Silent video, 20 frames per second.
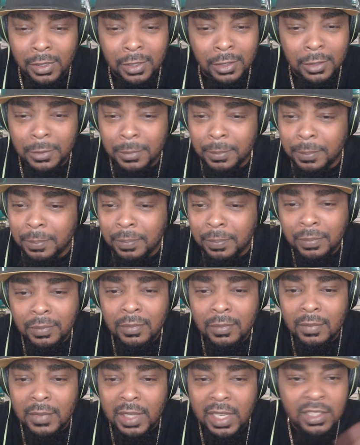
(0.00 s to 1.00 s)
Um,
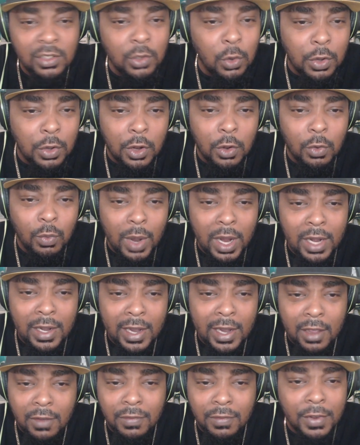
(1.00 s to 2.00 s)
it's going on right
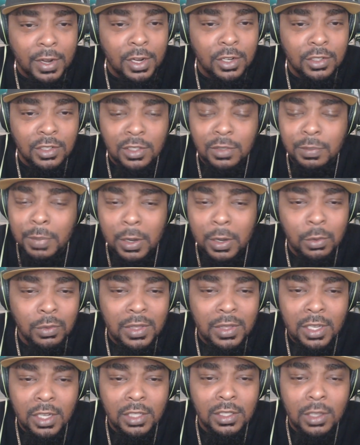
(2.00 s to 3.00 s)
now. Versus Bone
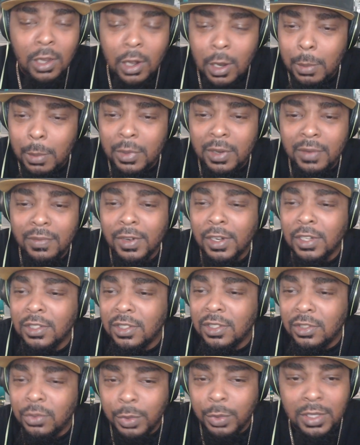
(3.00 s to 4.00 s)
Thugs and Harmony
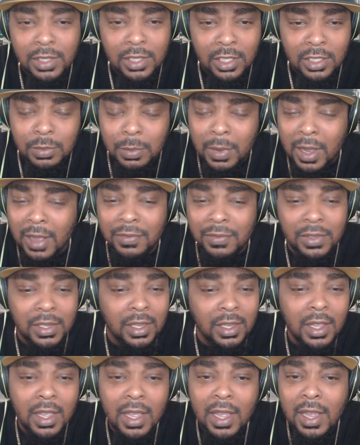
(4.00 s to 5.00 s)
versus Three Six
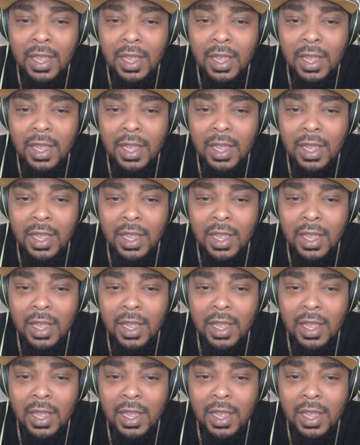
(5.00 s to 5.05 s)
Mafia.